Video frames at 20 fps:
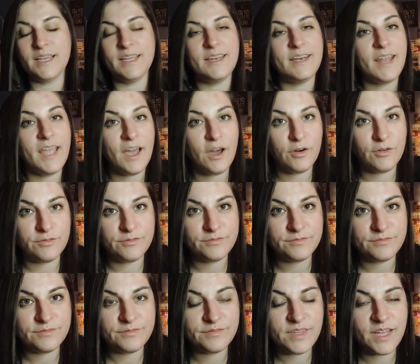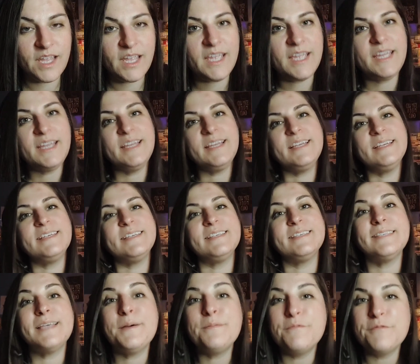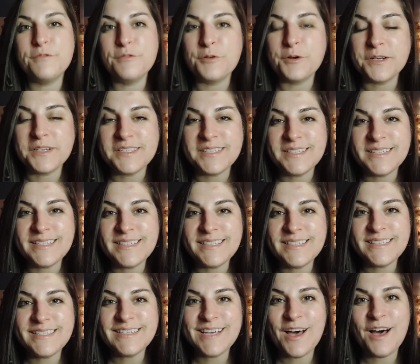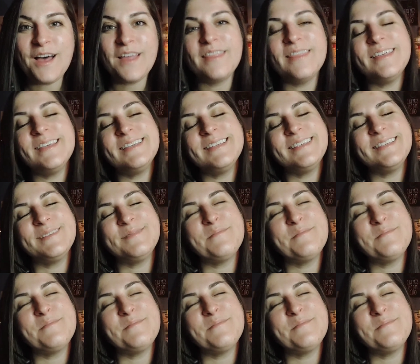Now, some forces on this